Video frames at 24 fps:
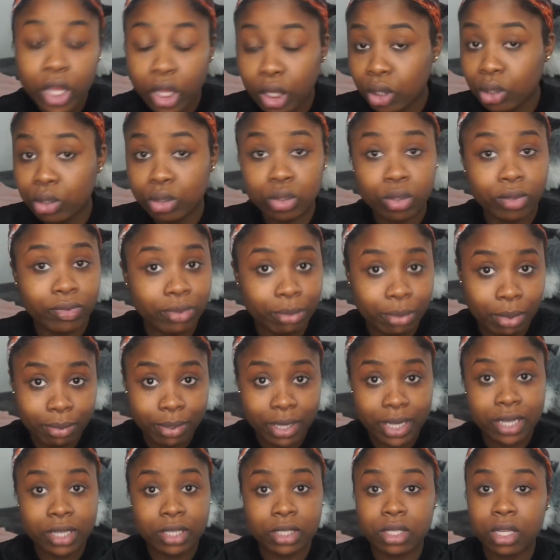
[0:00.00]
can you do for me
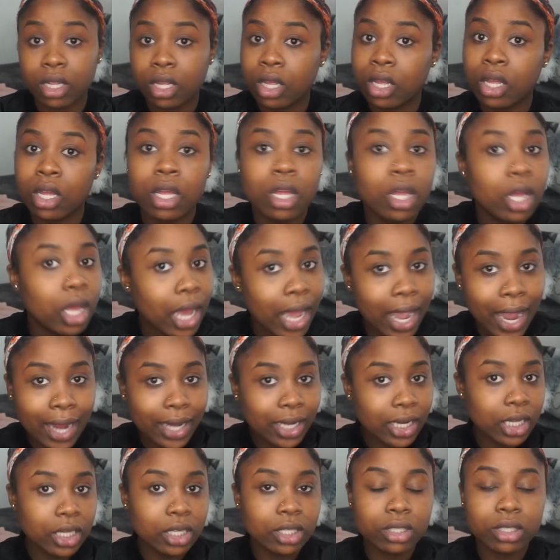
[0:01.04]
because i
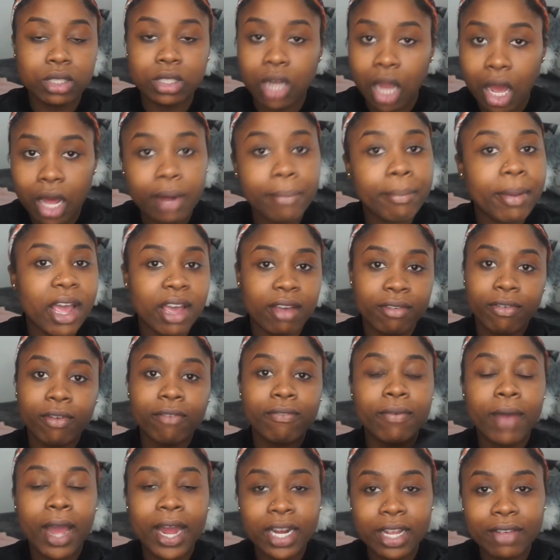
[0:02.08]
need y'all to pay for
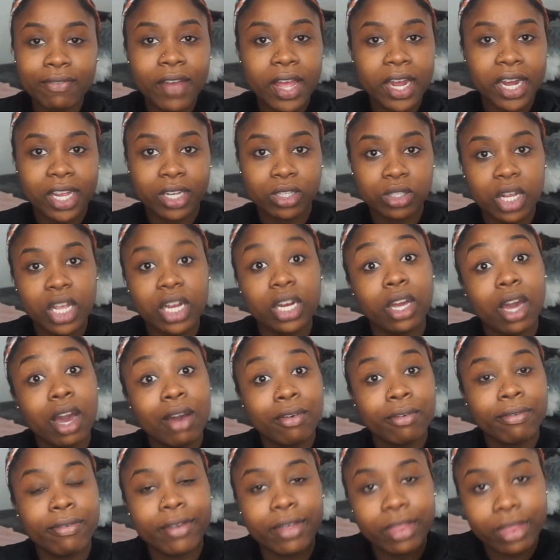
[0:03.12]
i need financial aid to
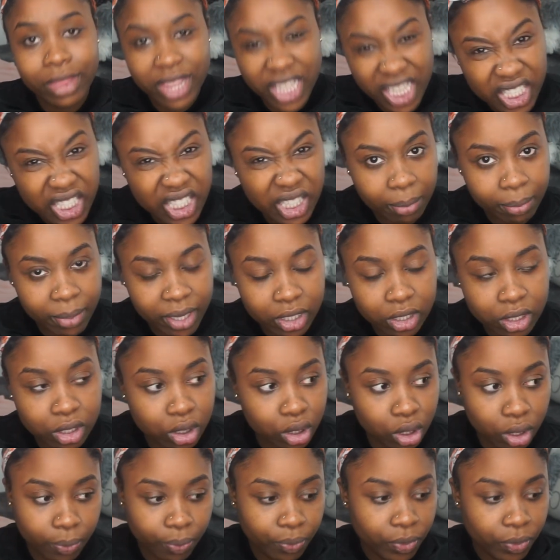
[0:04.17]
cover for this semester